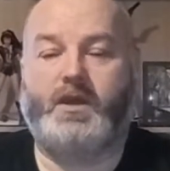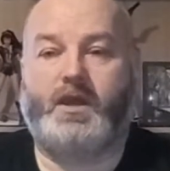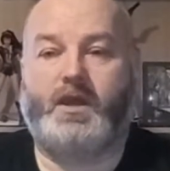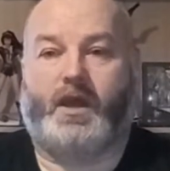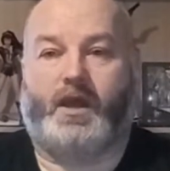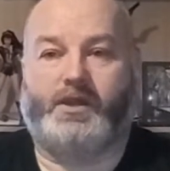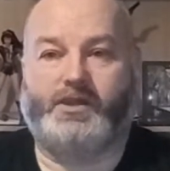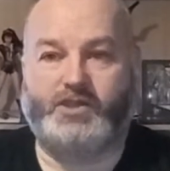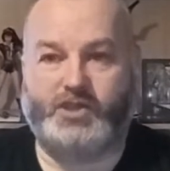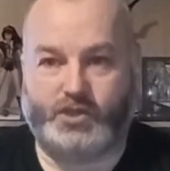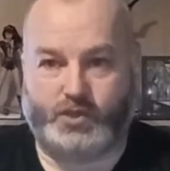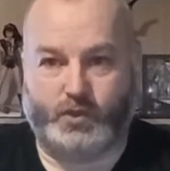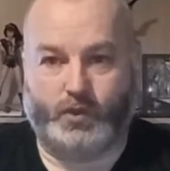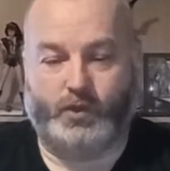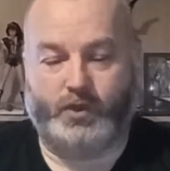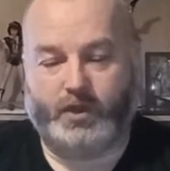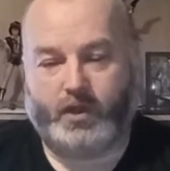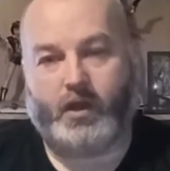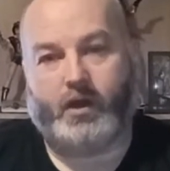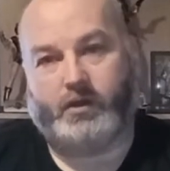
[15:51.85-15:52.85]
and show
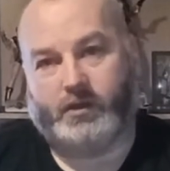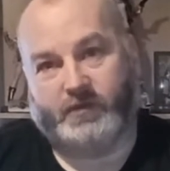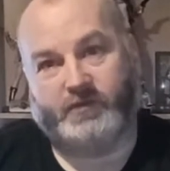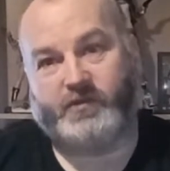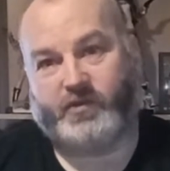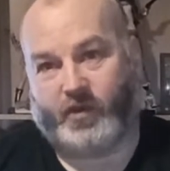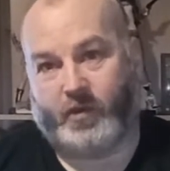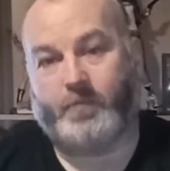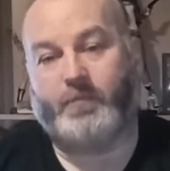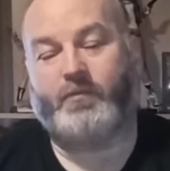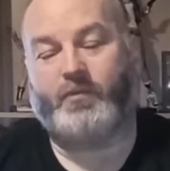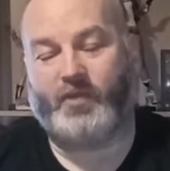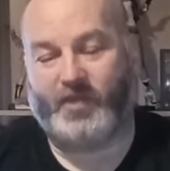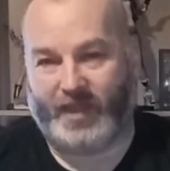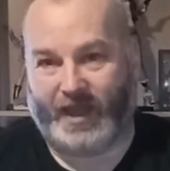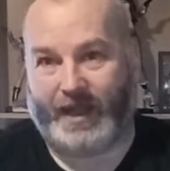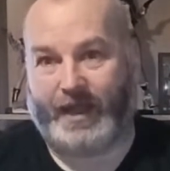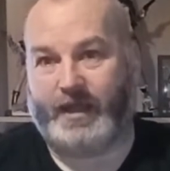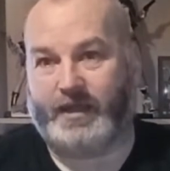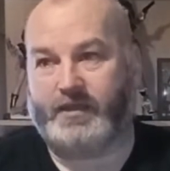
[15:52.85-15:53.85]
the cult of Trump
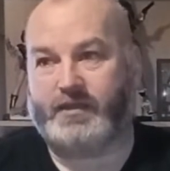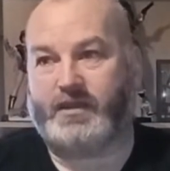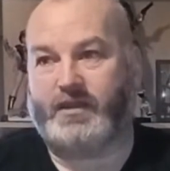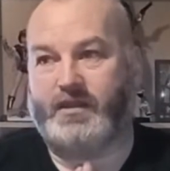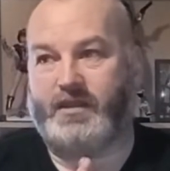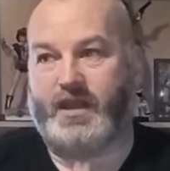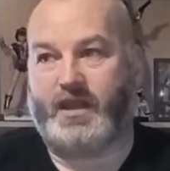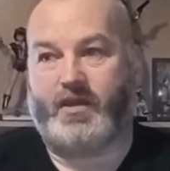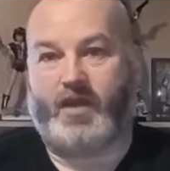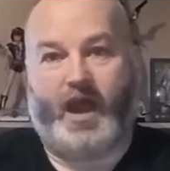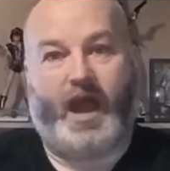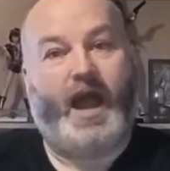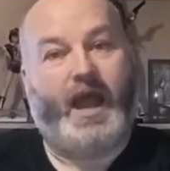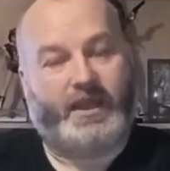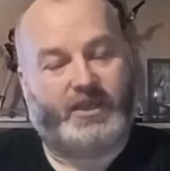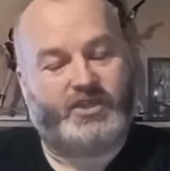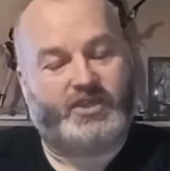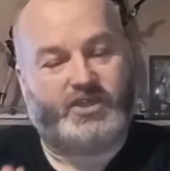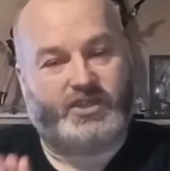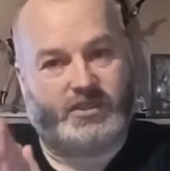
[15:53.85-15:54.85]
that their
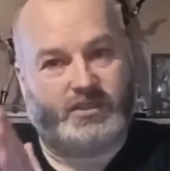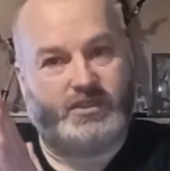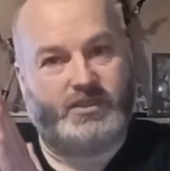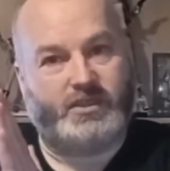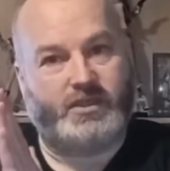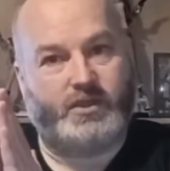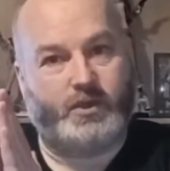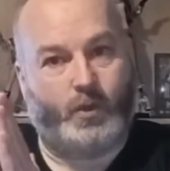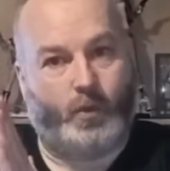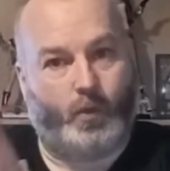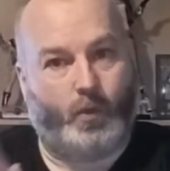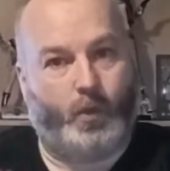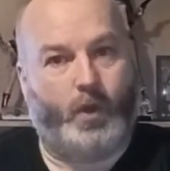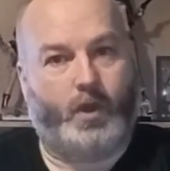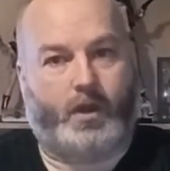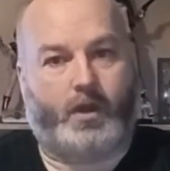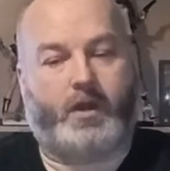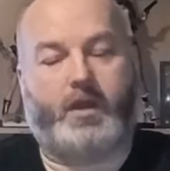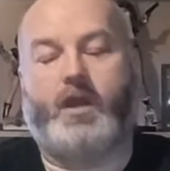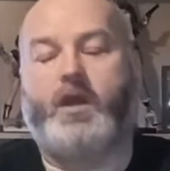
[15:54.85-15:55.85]
actions
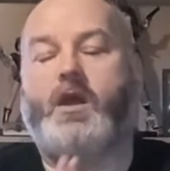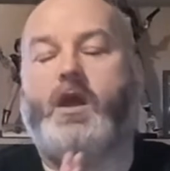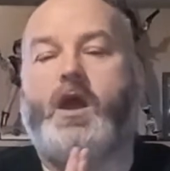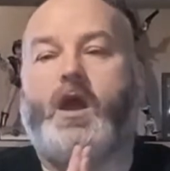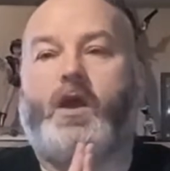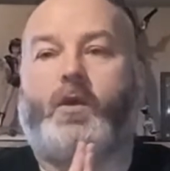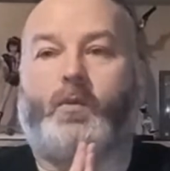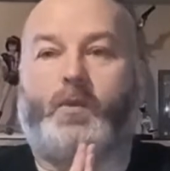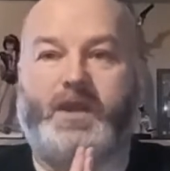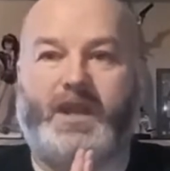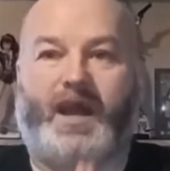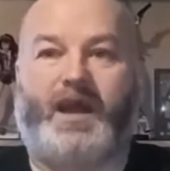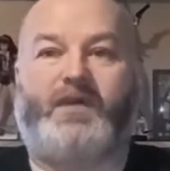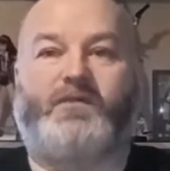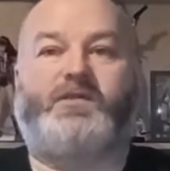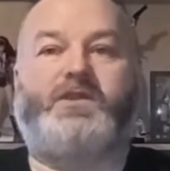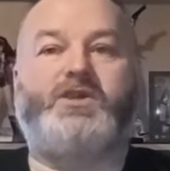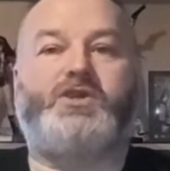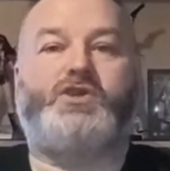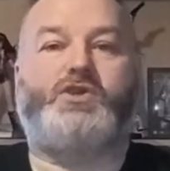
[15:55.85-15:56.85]
work. We have
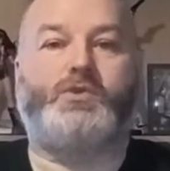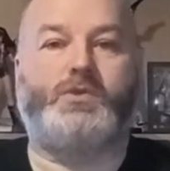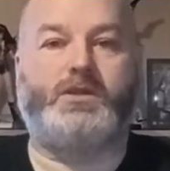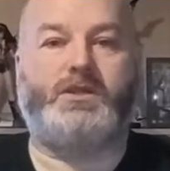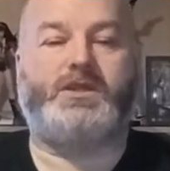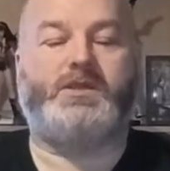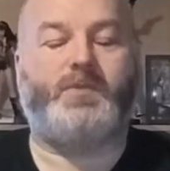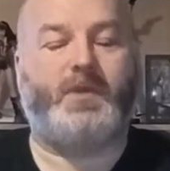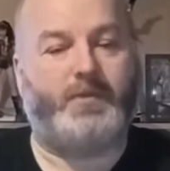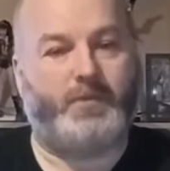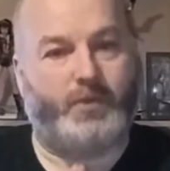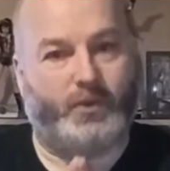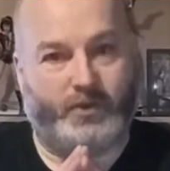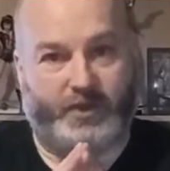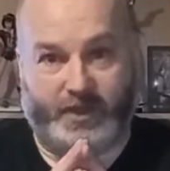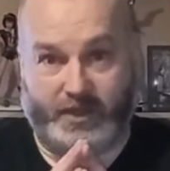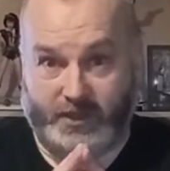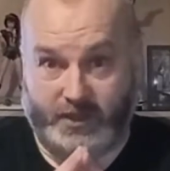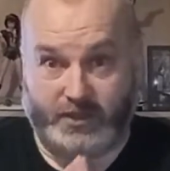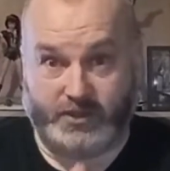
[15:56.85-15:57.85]
to show these people that
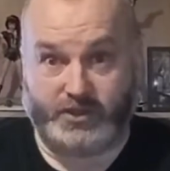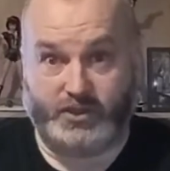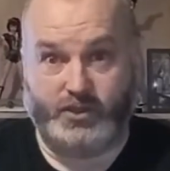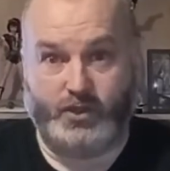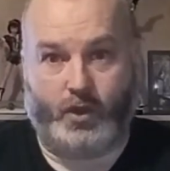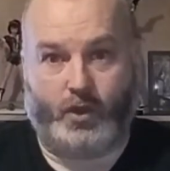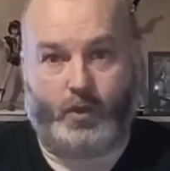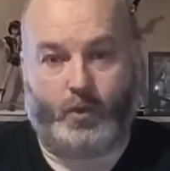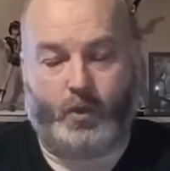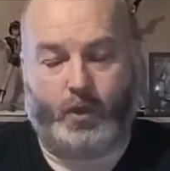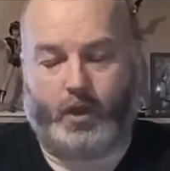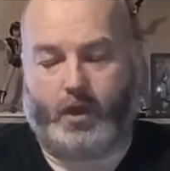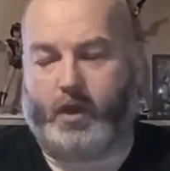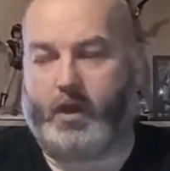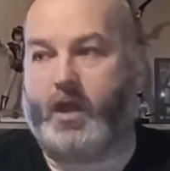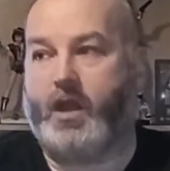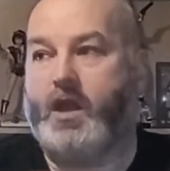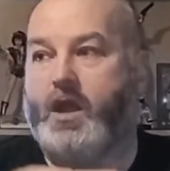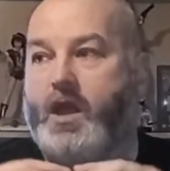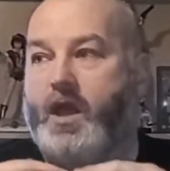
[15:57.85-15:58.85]
it does not work.
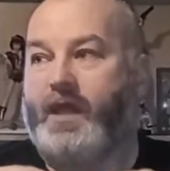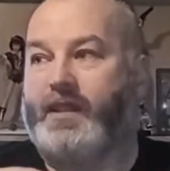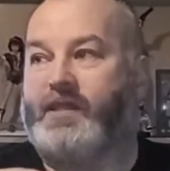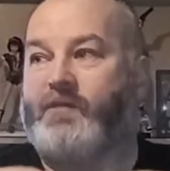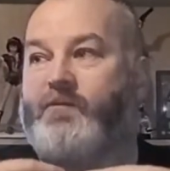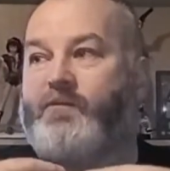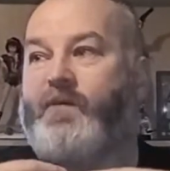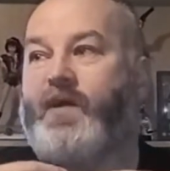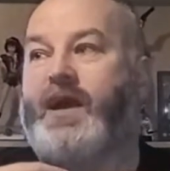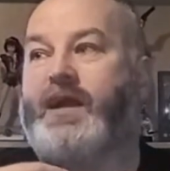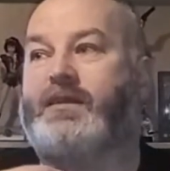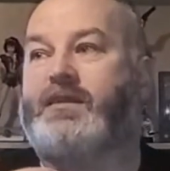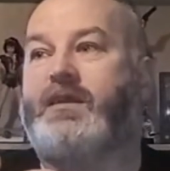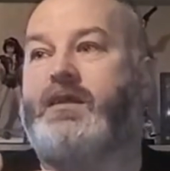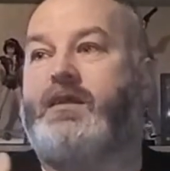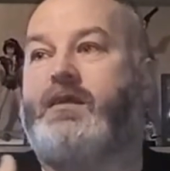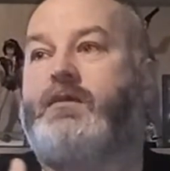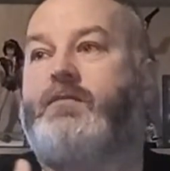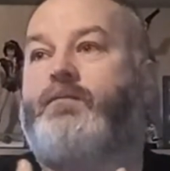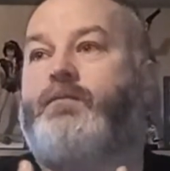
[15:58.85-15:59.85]
The fact
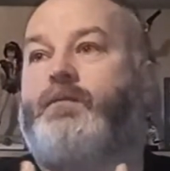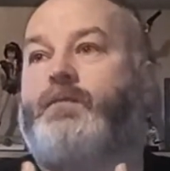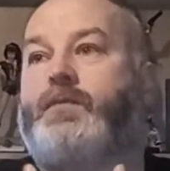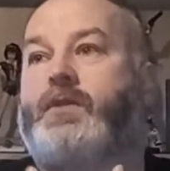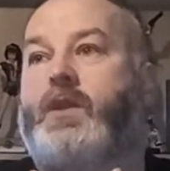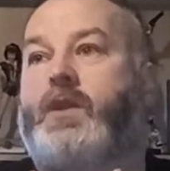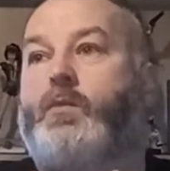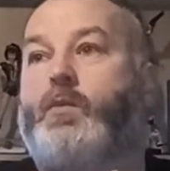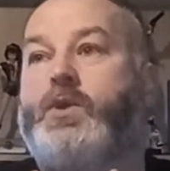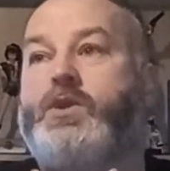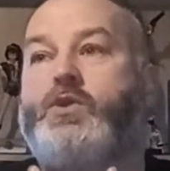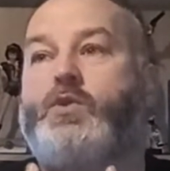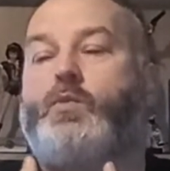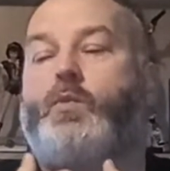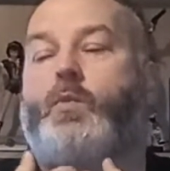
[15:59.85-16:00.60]
that when you